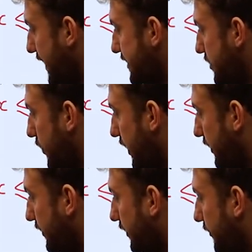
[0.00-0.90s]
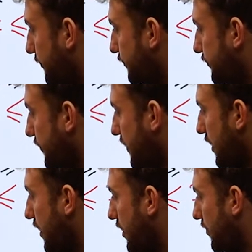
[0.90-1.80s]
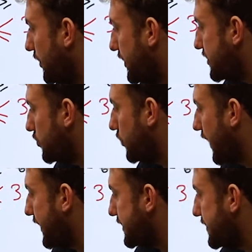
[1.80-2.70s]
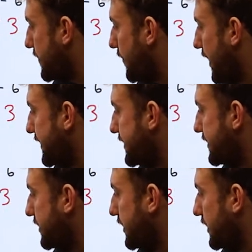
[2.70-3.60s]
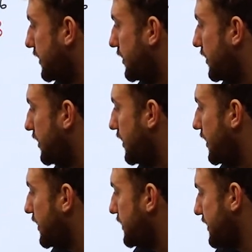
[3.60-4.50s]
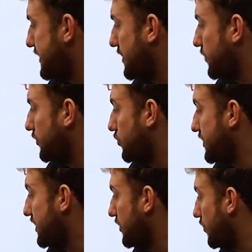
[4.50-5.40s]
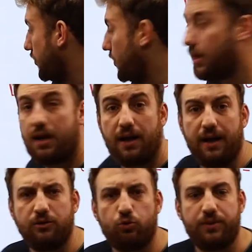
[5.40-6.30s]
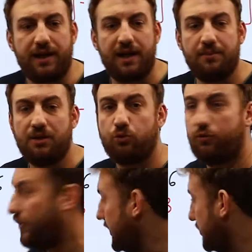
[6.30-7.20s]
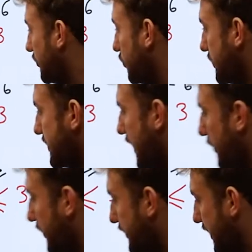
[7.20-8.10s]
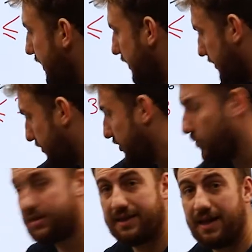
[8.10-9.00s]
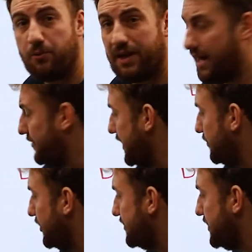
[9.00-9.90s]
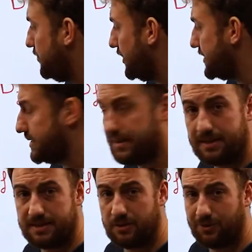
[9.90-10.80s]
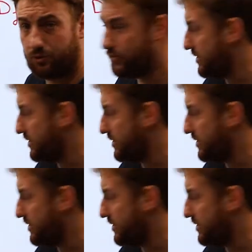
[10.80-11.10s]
x squared plus 2x minus 3 is equal to 0. And to be able to find the roots, I will take, because again we have a plus b plus c is equal to